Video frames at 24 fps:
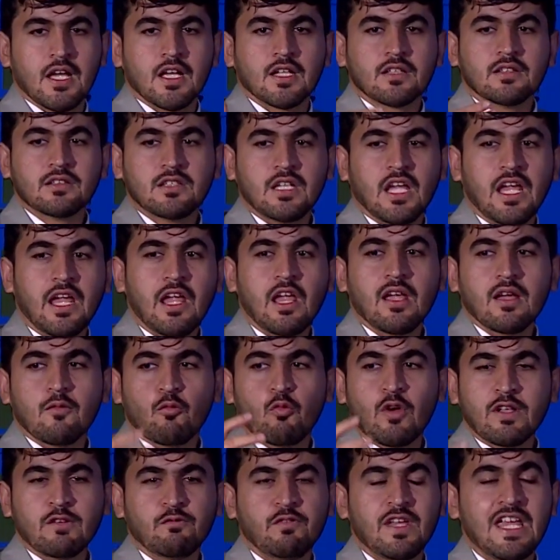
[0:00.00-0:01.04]

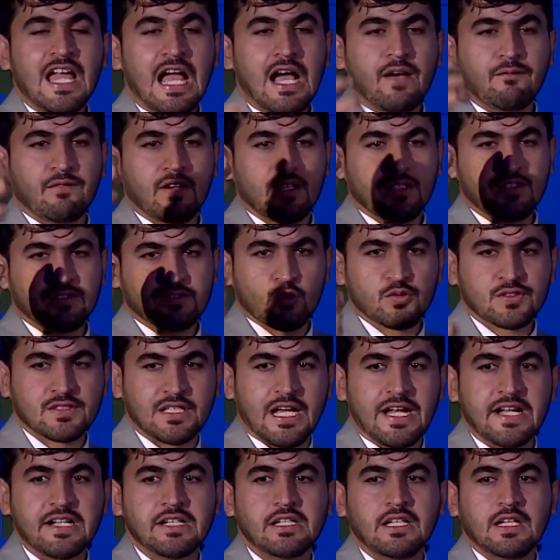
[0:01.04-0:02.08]
When we have a
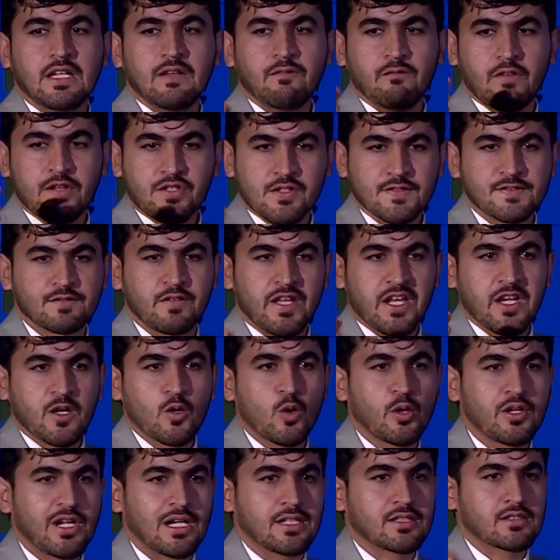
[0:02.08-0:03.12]
society which is very
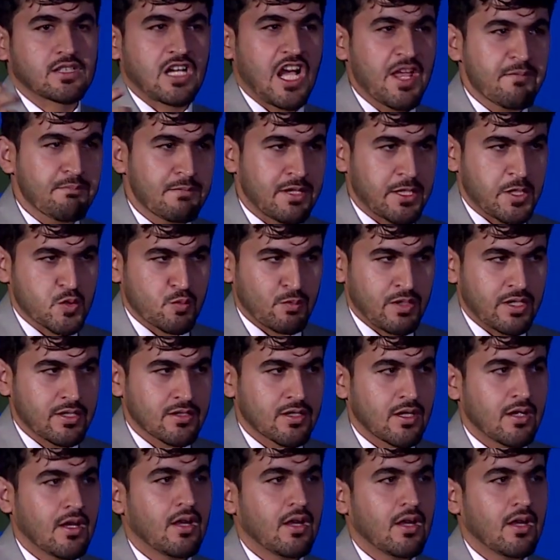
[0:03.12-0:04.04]
good at time management,